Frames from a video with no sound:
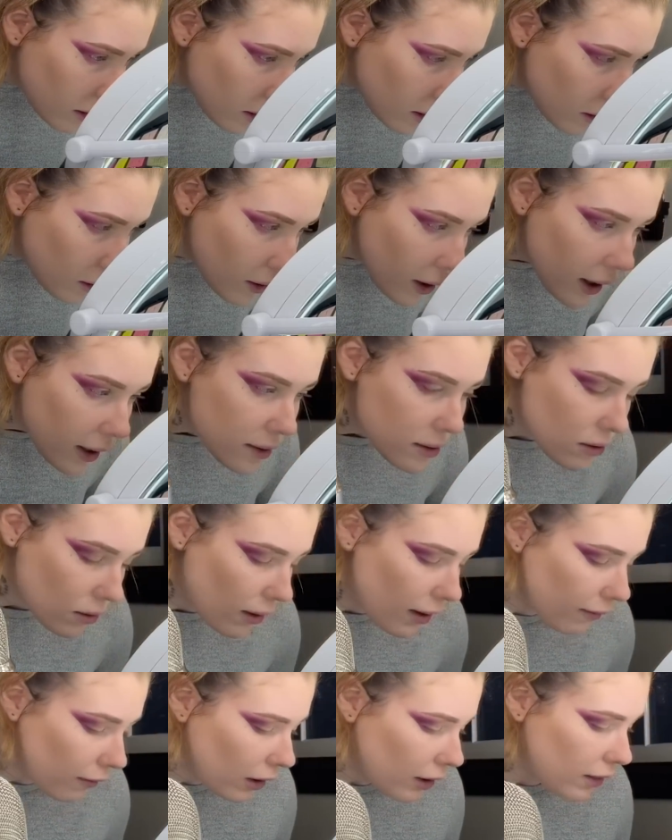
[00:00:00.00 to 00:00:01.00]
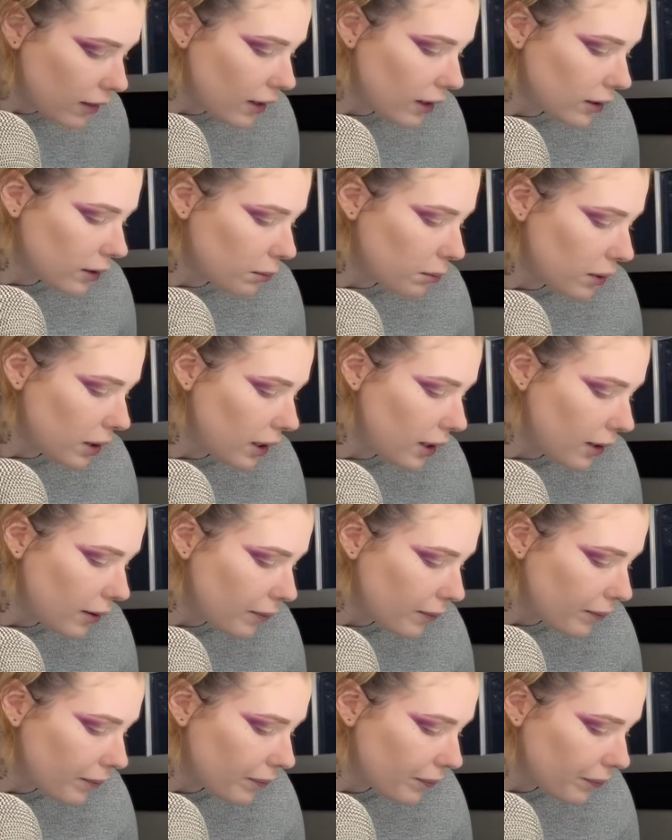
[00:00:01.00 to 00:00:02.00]
You guys are everything to me.
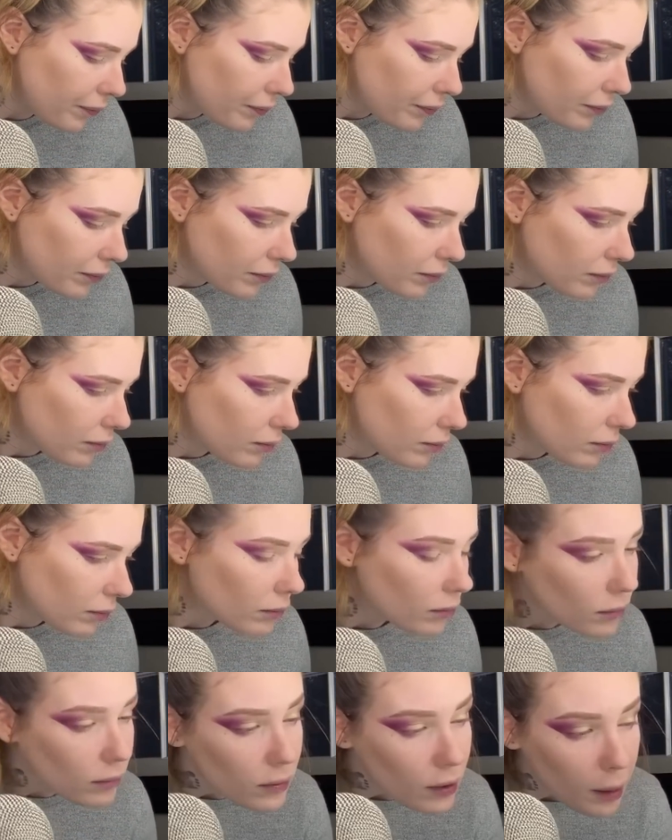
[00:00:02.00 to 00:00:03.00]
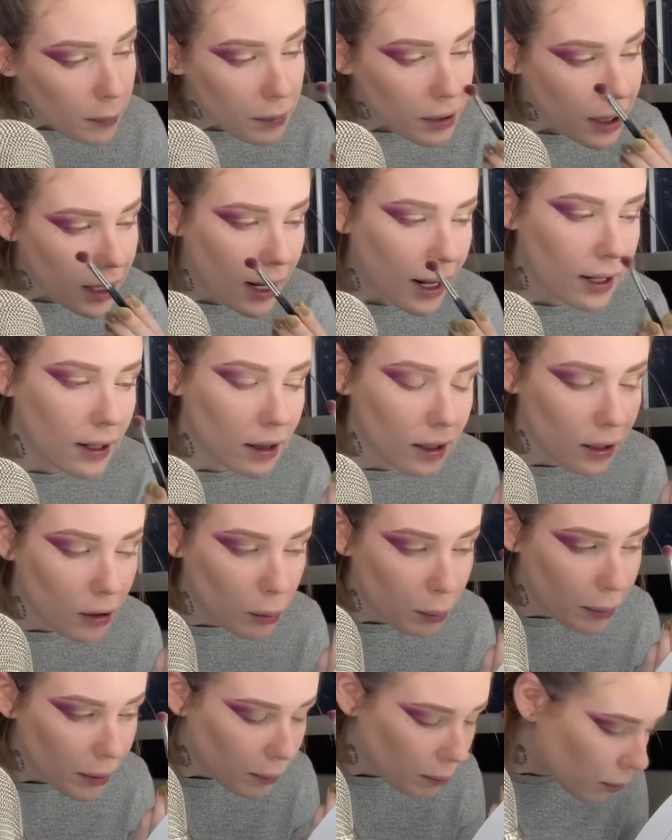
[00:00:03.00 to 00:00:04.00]
I'm gonna add a little bit